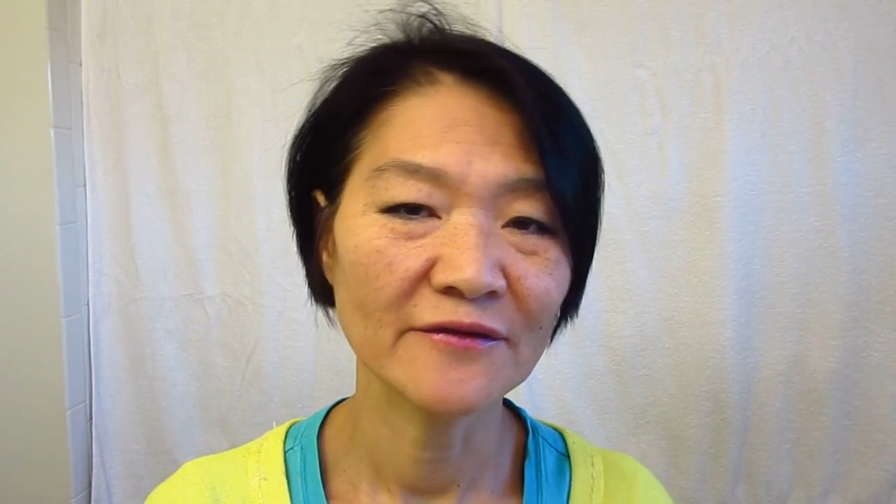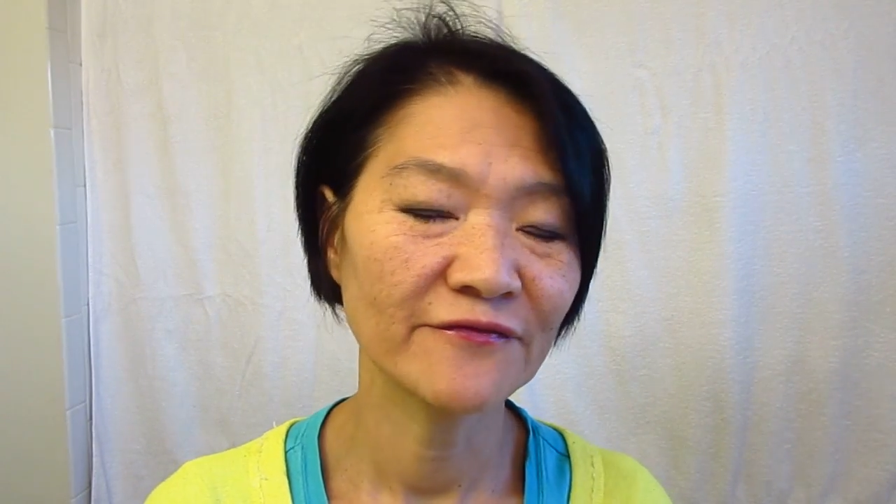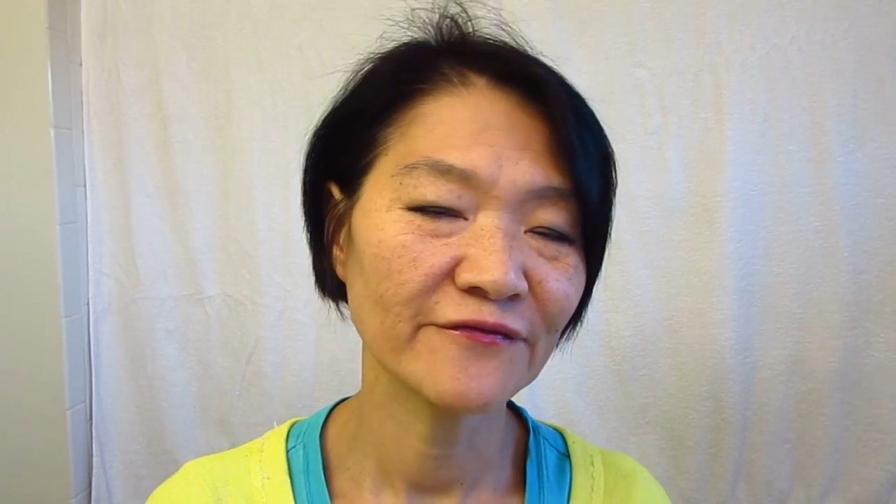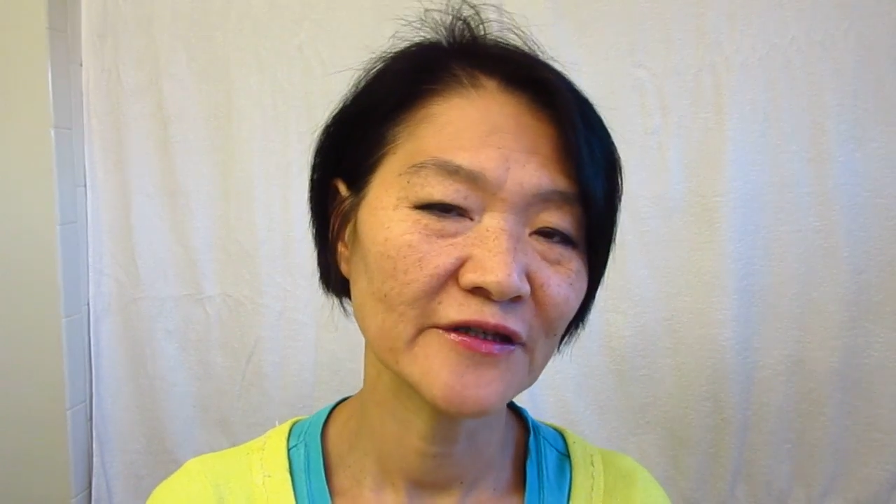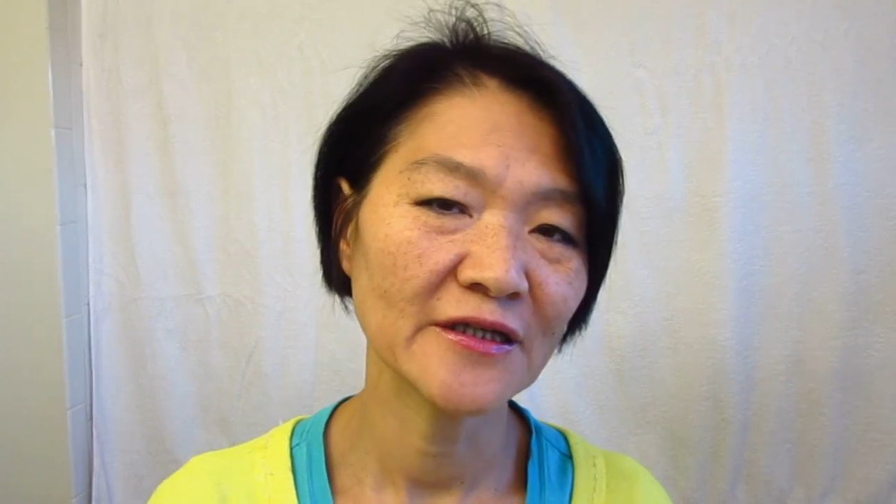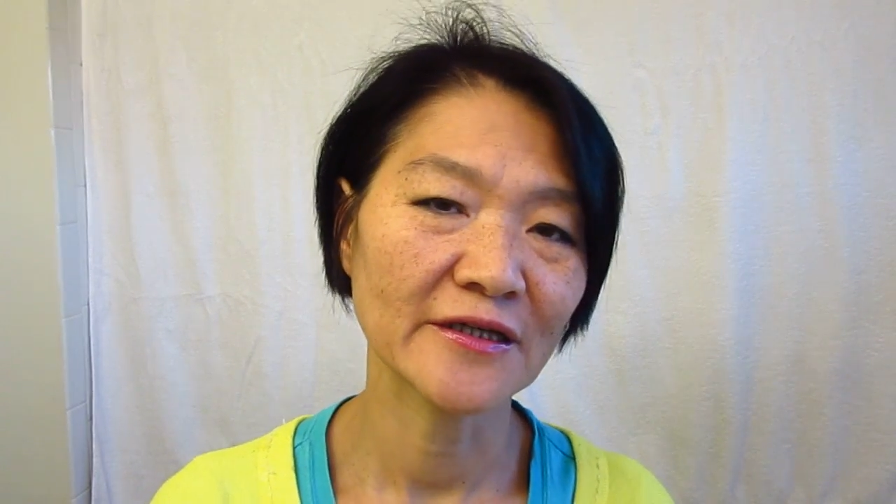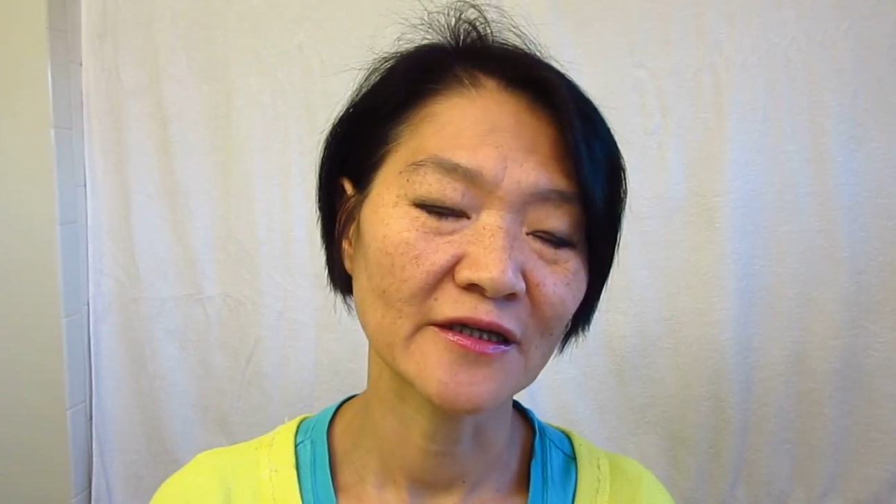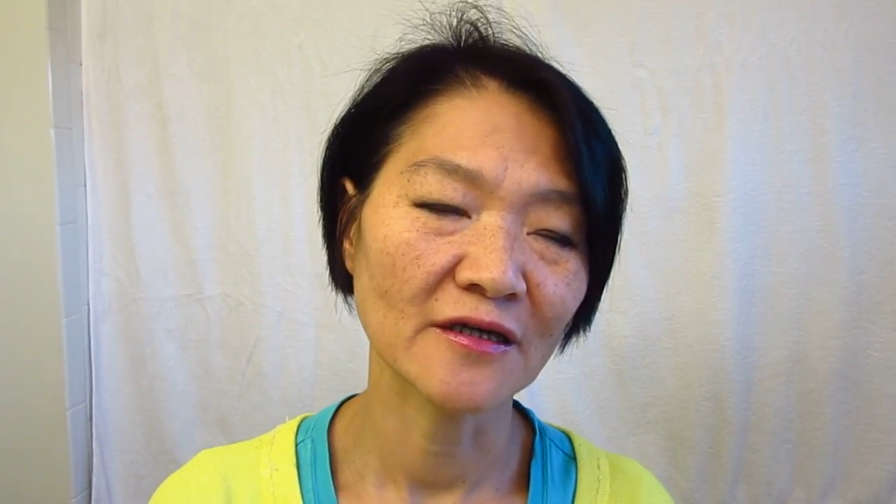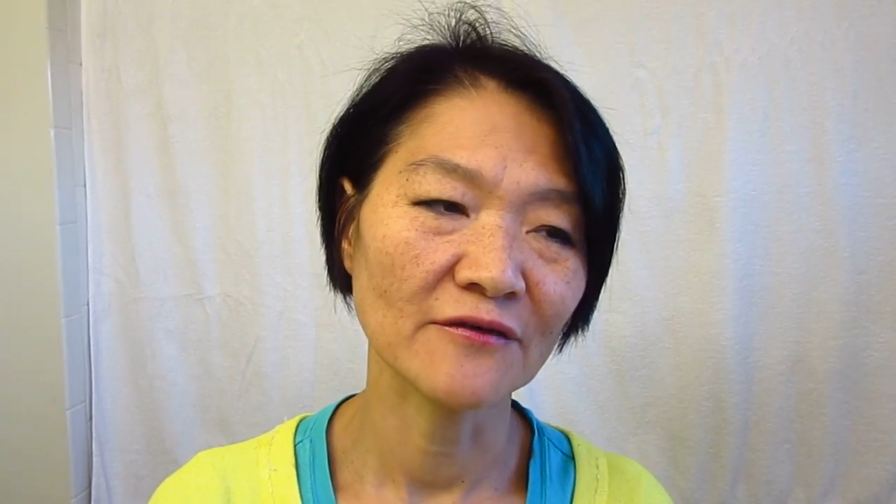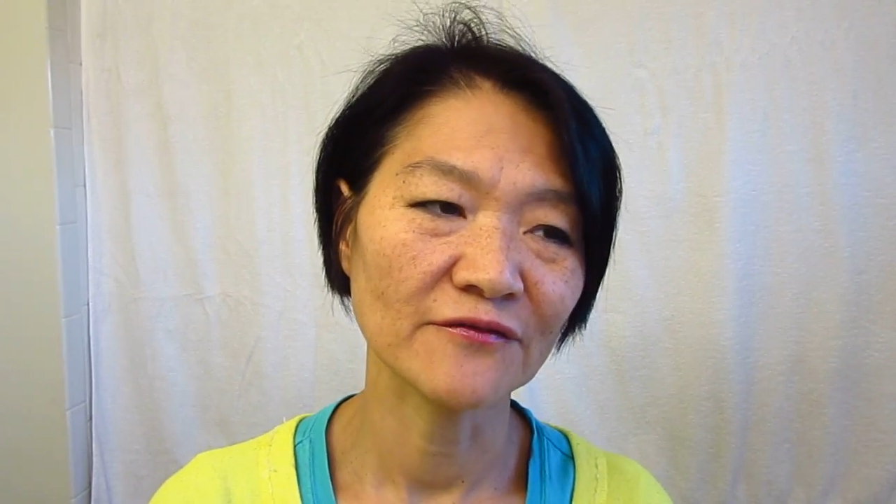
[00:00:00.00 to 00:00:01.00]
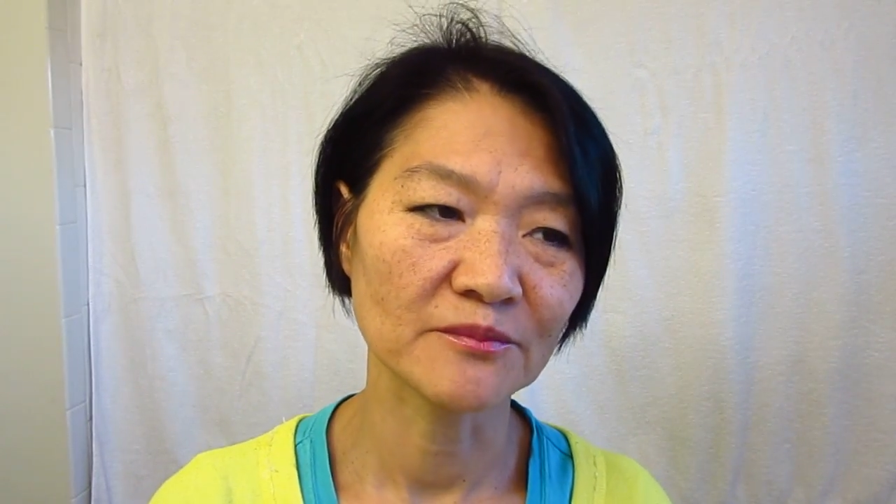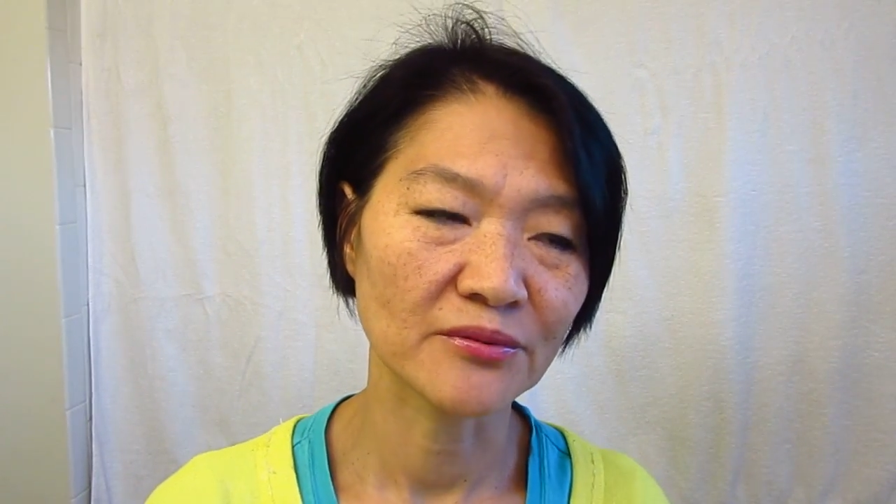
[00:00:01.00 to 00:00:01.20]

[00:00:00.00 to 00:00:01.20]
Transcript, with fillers: a feeling of